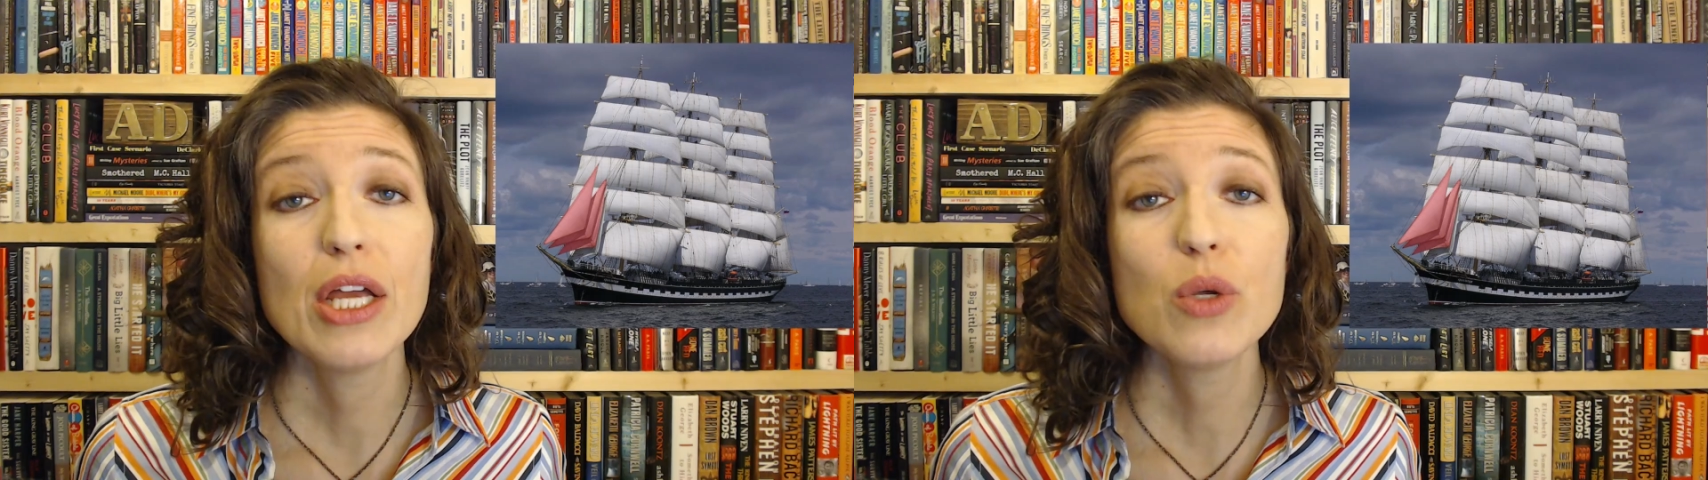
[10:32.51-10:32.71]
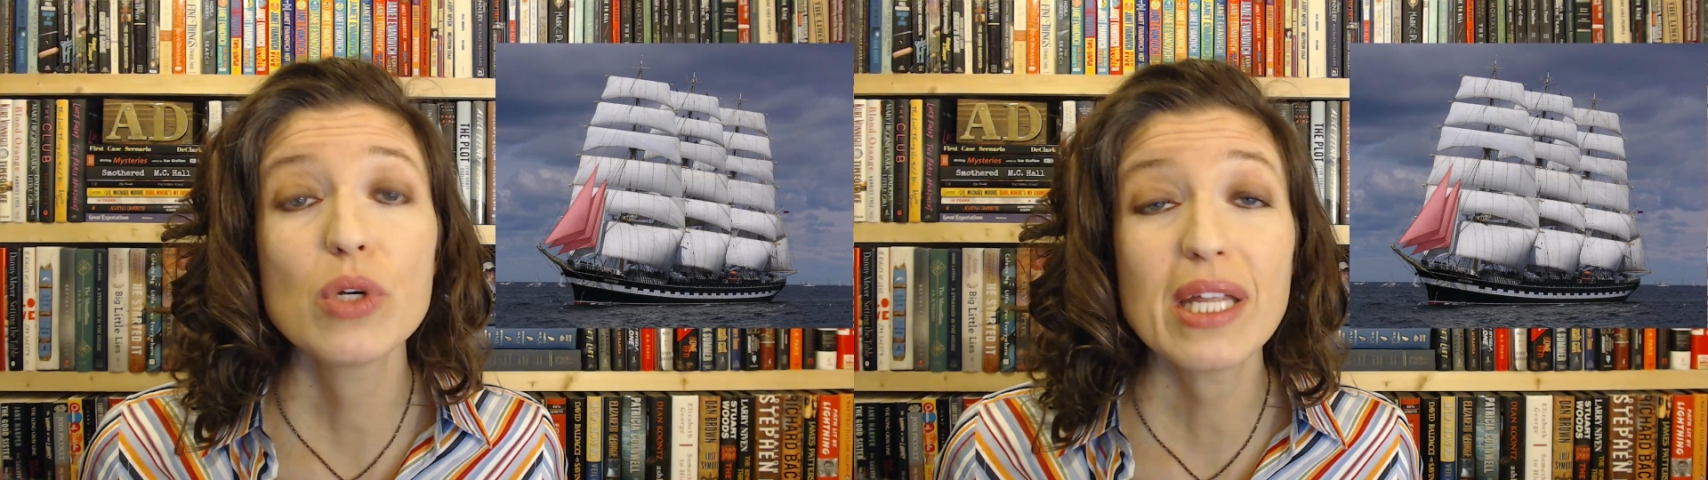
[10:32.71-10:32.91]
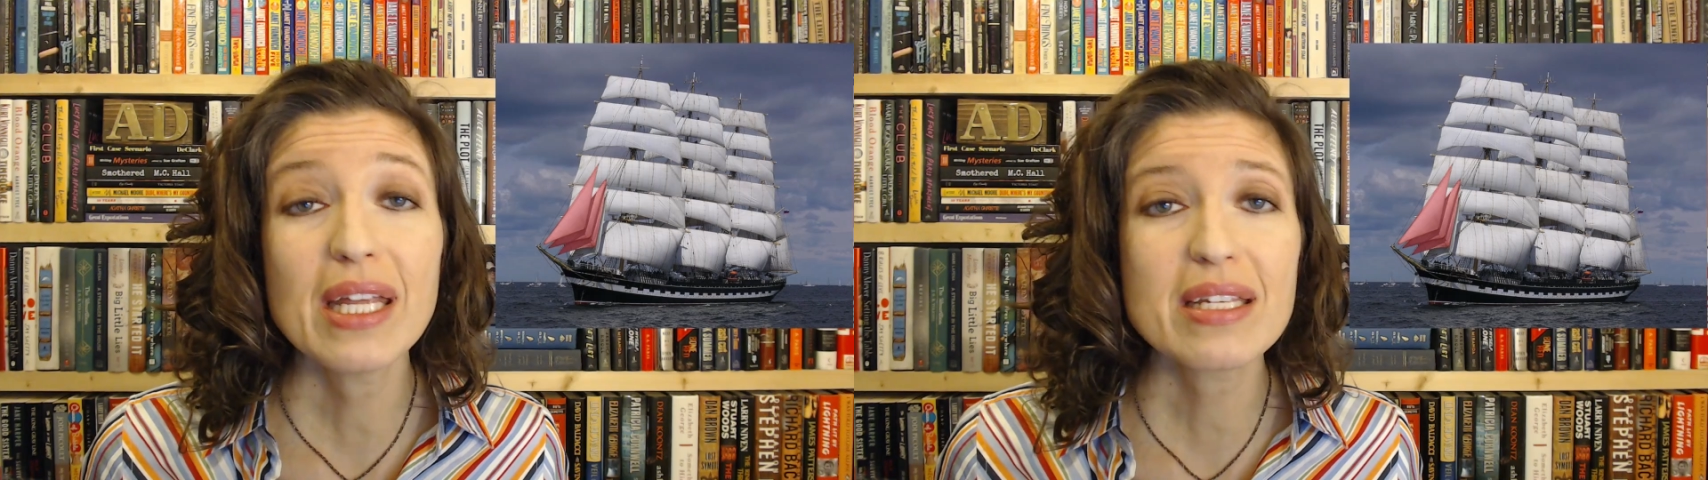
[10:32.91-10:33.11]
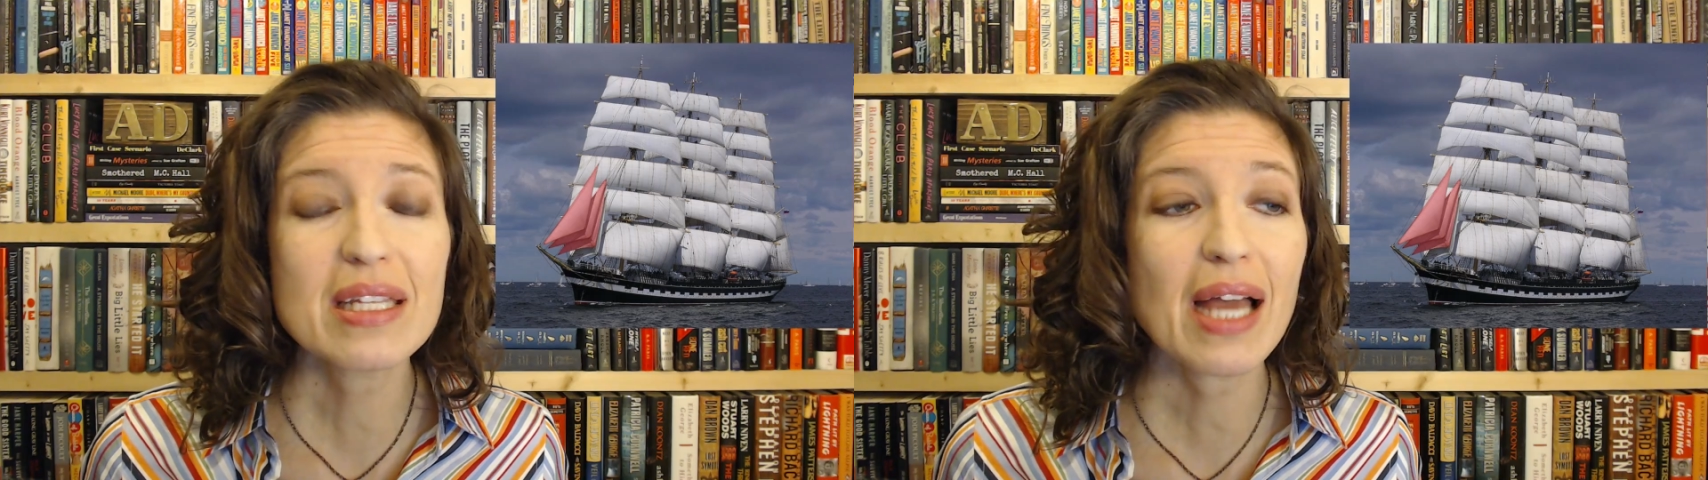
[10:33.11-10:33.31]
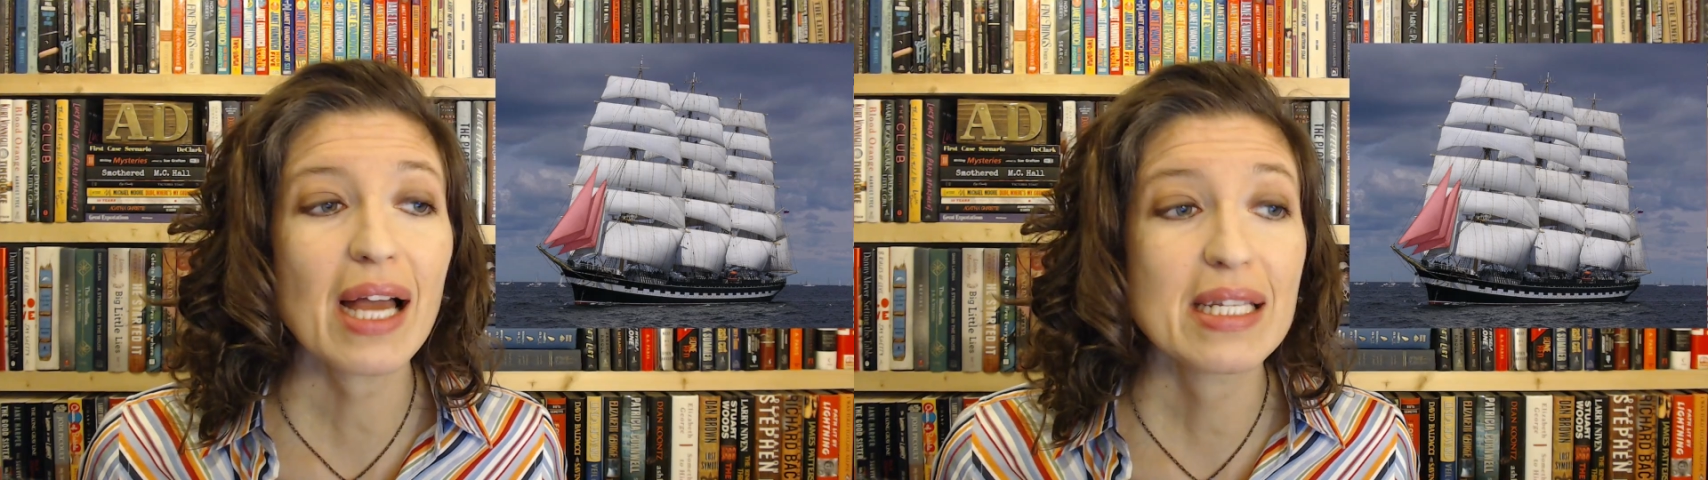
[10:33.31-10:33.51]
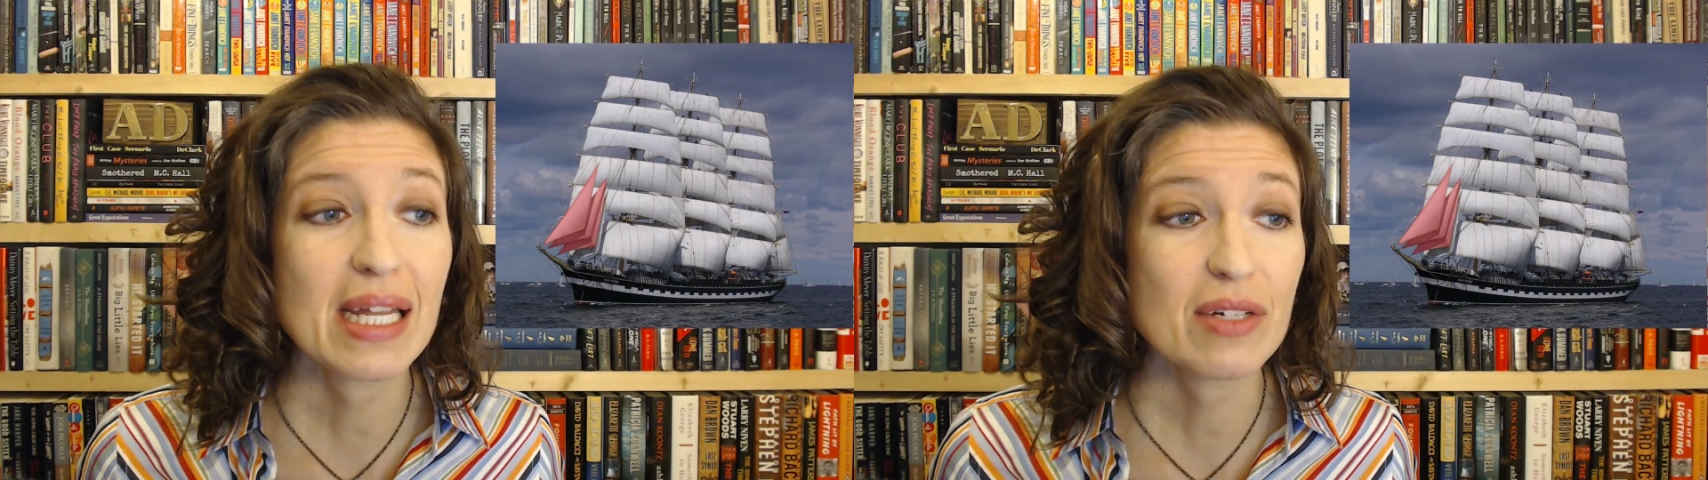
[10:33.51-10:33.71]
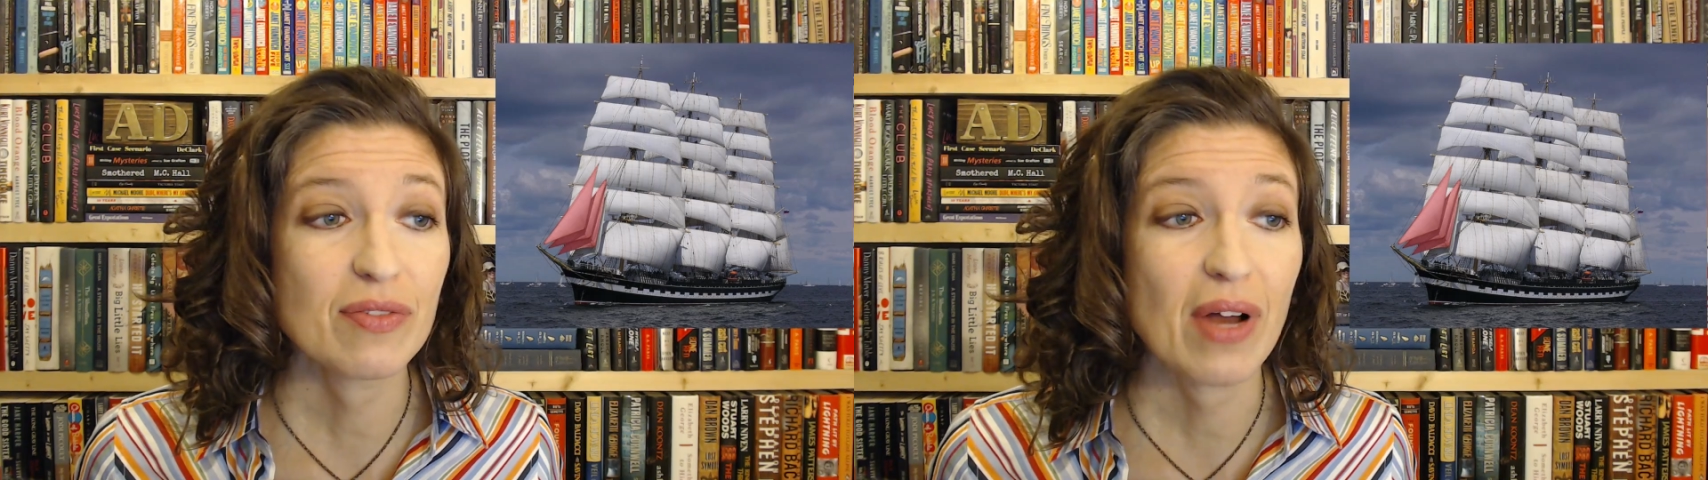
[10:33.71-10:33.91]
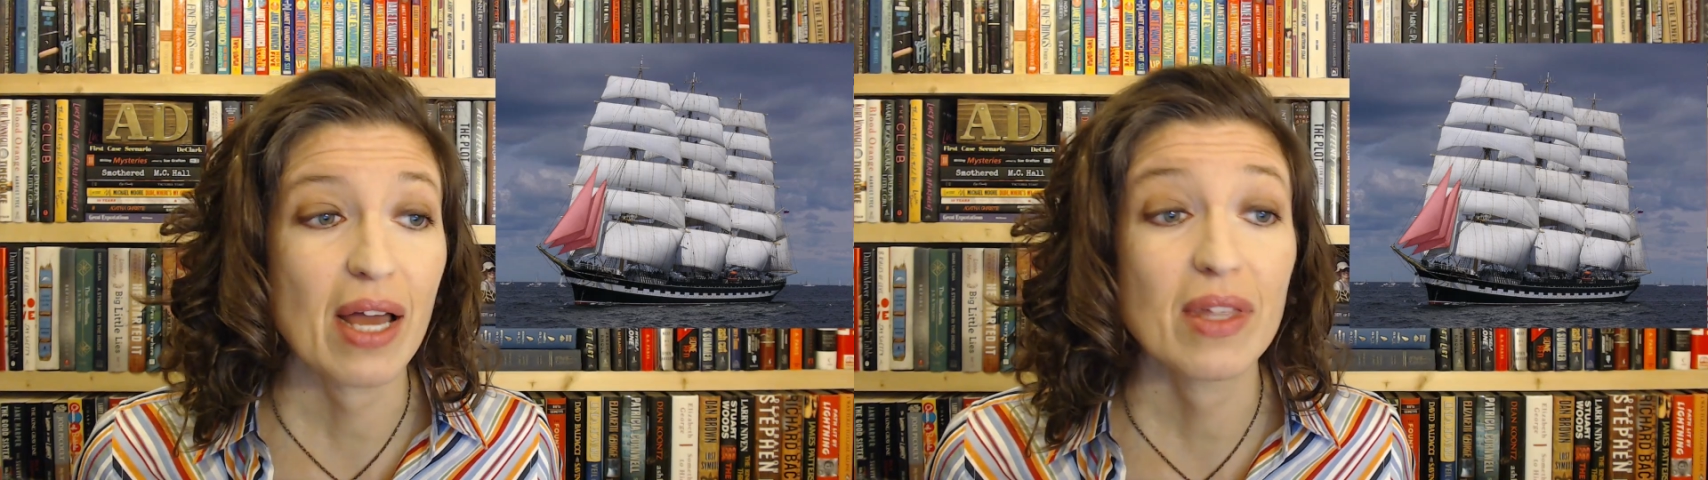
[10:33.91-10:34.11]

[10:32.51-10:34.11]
you could easily identify